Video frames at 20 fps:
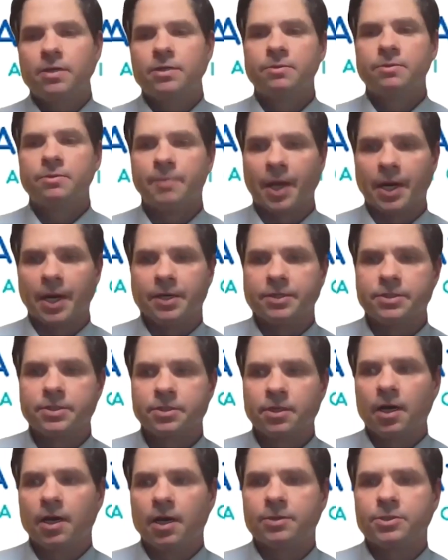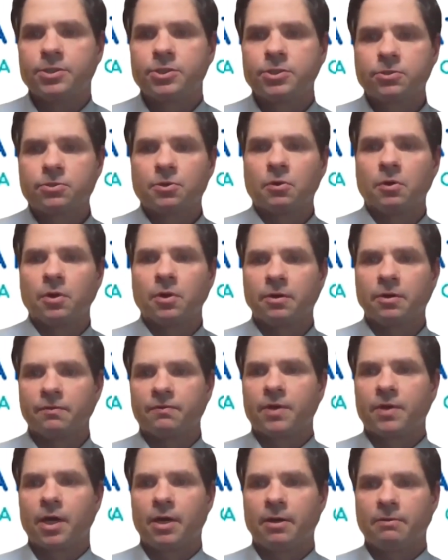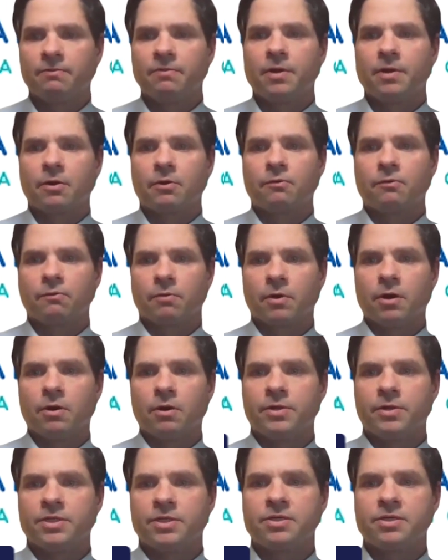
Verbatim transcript: a tremendous uh, story of kind of their growth.